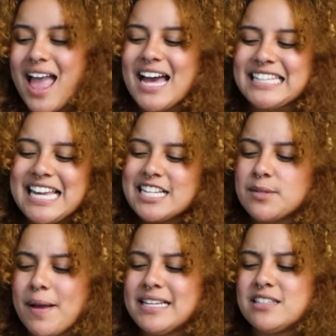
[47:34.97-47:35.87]
at the
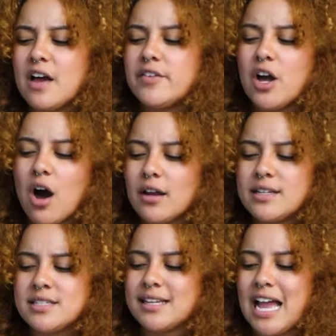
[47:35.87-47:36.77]
expense of an
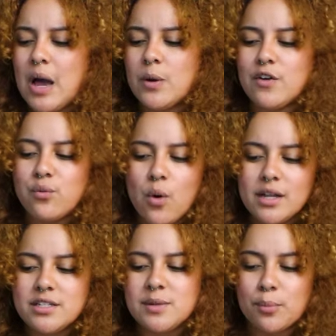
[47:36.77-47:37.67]
honest account of
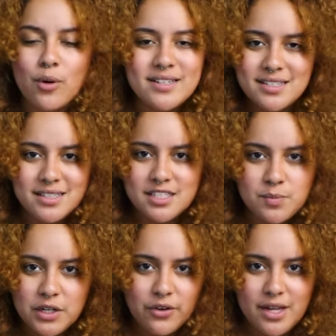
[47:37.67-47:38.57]
one's present
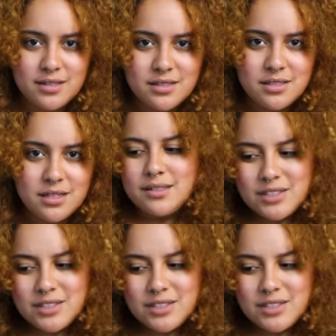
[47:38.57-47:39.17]
experience.